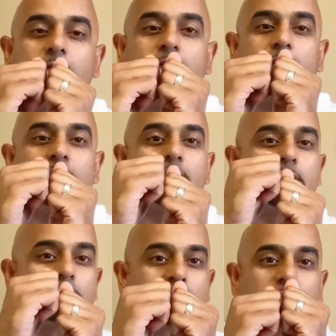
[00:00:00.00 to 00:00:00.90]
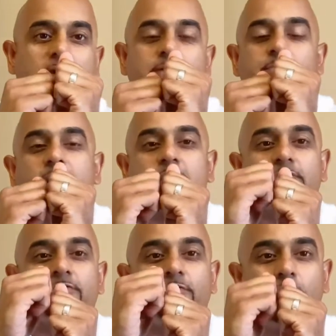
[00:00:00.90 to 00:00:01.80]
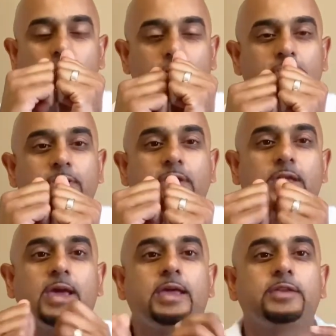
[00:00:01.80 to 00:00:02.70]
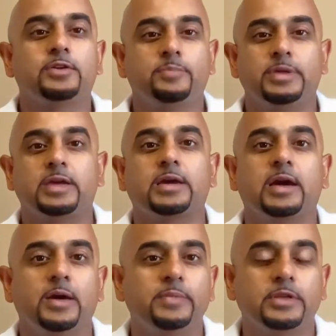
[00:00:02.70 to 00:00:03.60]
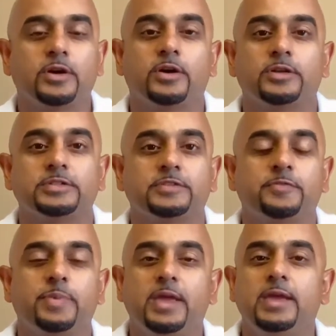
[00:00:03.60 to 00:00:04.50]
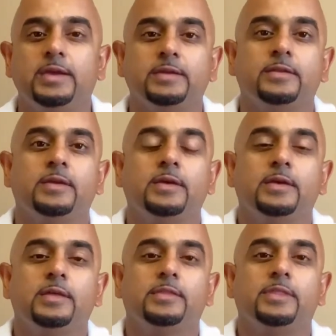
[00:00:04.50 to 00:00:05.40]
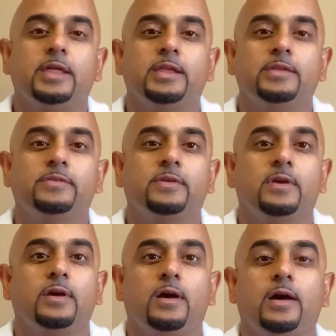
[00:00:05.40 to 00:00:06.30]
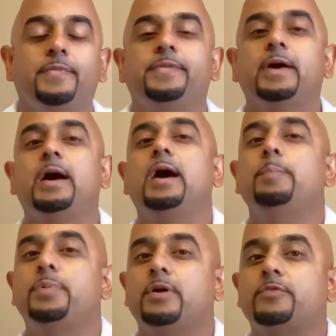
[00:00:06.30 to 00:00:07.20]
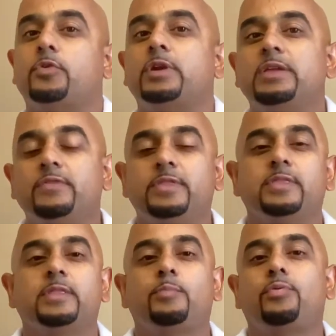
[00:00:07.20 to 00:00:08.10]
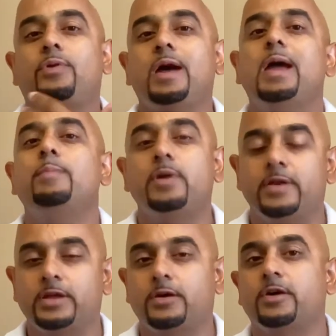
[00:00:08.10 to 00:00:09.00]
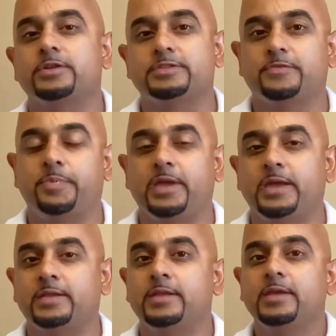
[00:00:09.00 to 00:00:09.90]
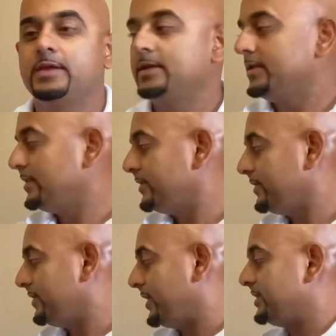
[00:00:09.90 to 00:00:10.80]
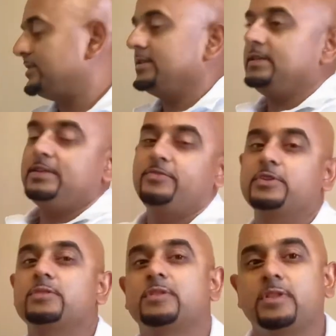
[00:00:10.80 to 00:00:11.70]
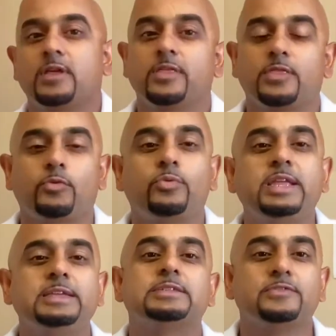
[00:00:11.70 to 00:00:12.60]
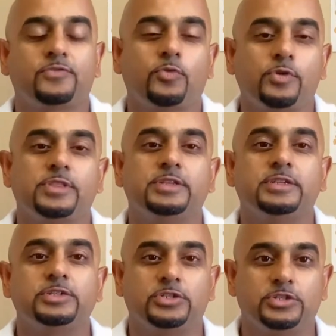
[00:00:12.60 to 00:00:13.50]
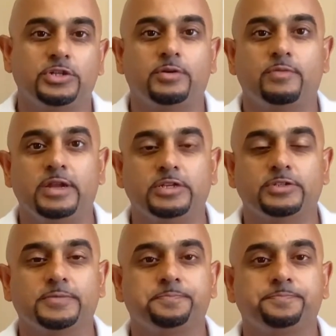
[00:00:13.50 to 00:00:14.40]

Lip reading: and it could slide back and forth and could be a common cause of pain that is on top of, or even the primary cause of pain that's even the reason for the disc degeneration.